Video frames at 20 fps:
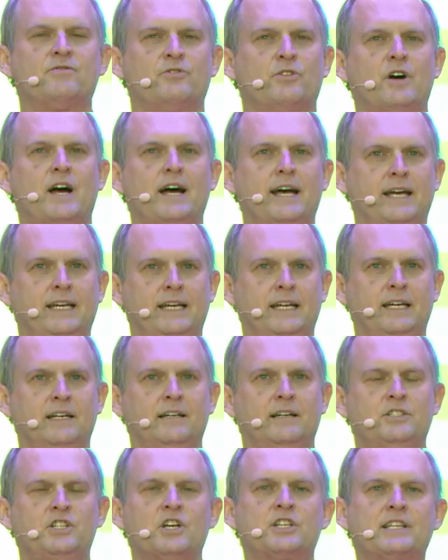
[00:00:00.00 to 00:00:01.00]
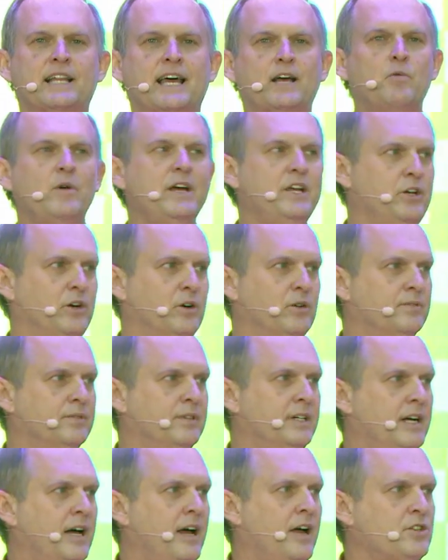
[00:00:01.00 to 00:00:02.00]
variety, just like we do.
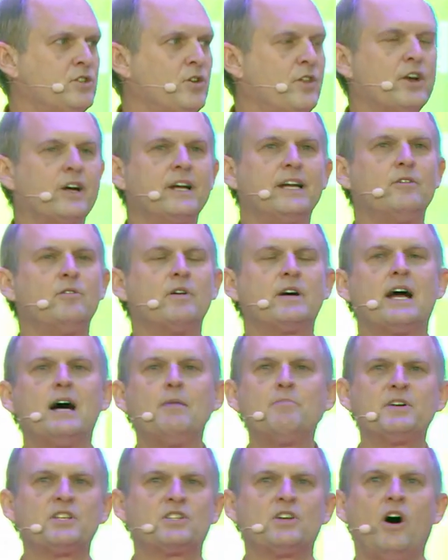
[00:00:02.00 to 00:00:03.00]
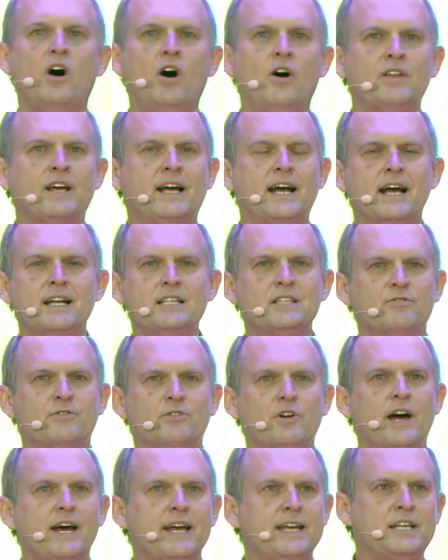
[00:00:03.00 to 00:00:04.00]
So they're going to encompass all the kinds of
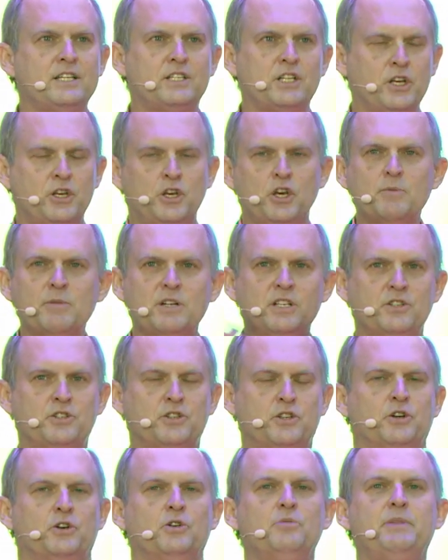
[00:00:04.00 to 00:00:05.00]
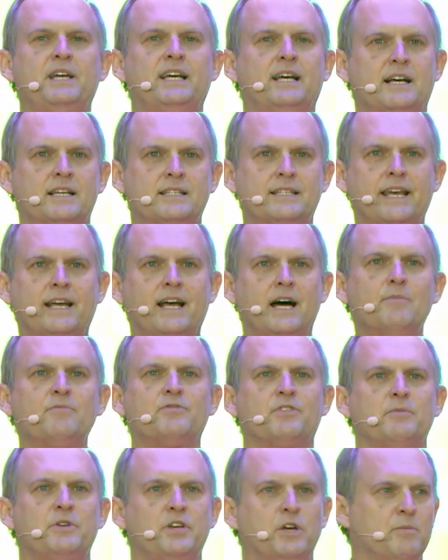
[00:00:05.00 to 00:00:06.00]
varieties that humans do because they come
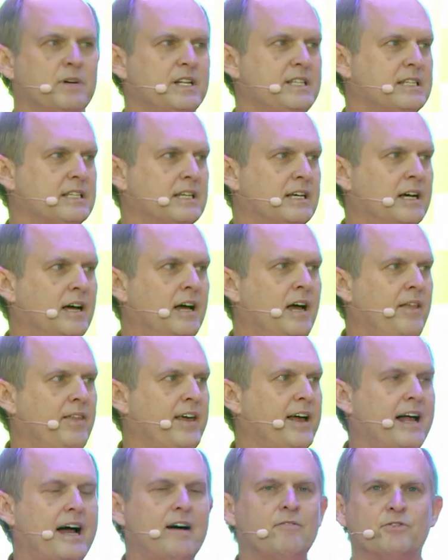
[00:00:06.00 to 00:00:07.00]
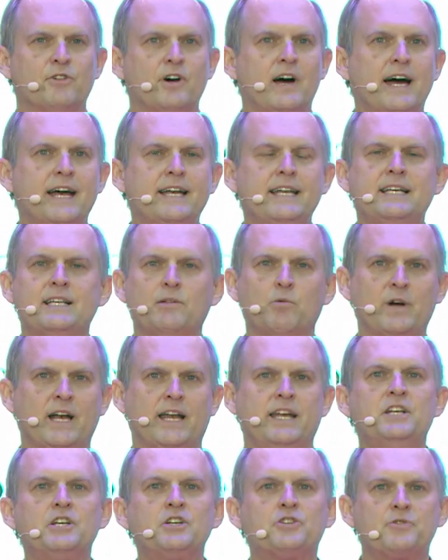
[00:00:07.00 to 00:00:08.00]
from humans. They'll have varieties in what
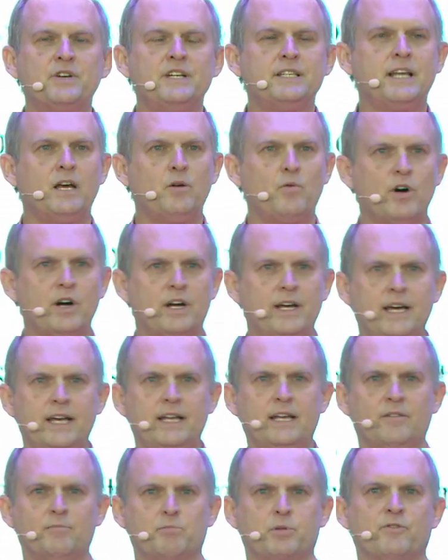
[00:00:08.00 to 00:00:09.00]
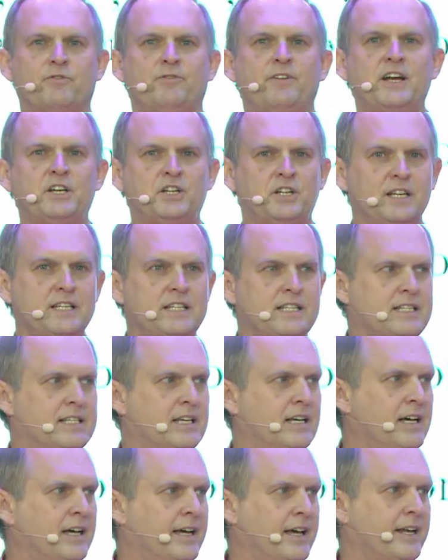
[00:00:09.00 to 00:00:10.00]
industries they work in and professions
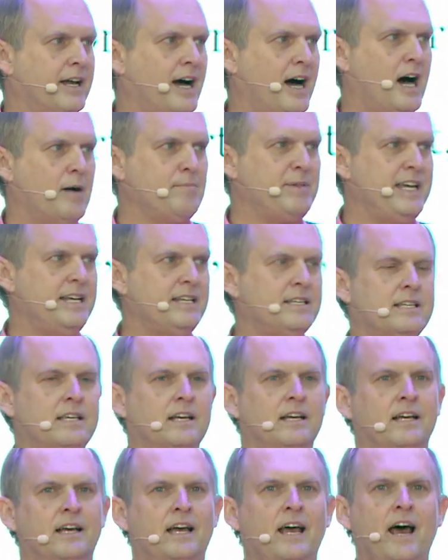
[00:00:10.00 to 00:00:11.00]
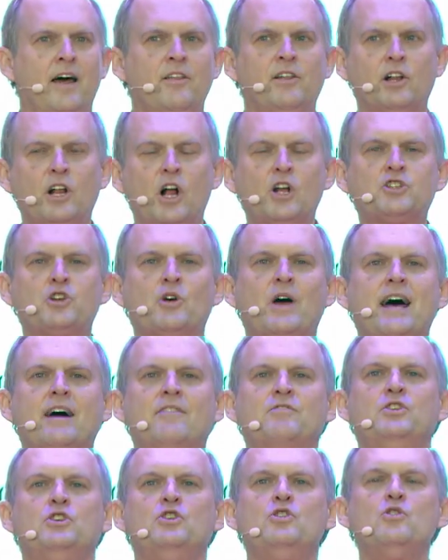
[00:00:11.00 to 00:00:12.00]
and hobbies. they'll also
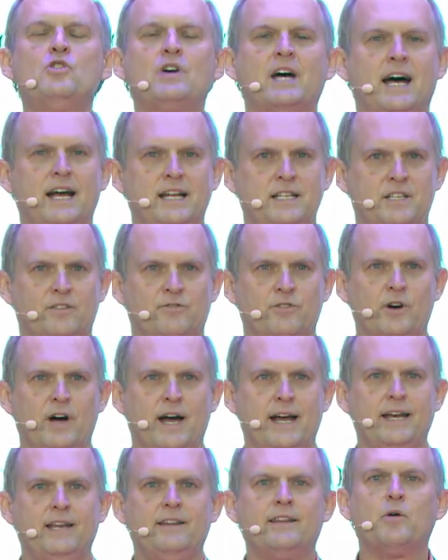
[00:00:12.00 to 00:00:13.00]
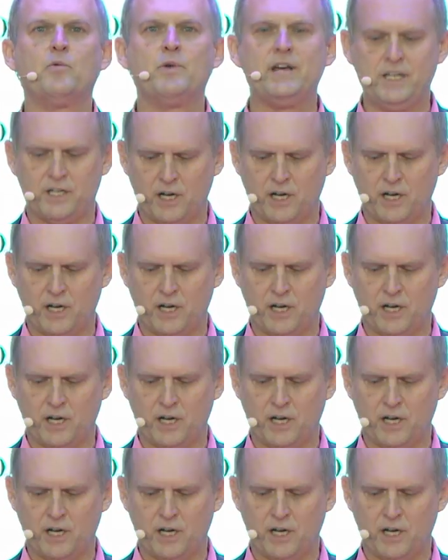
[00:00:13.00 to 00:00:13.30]
have new kinds of variety that we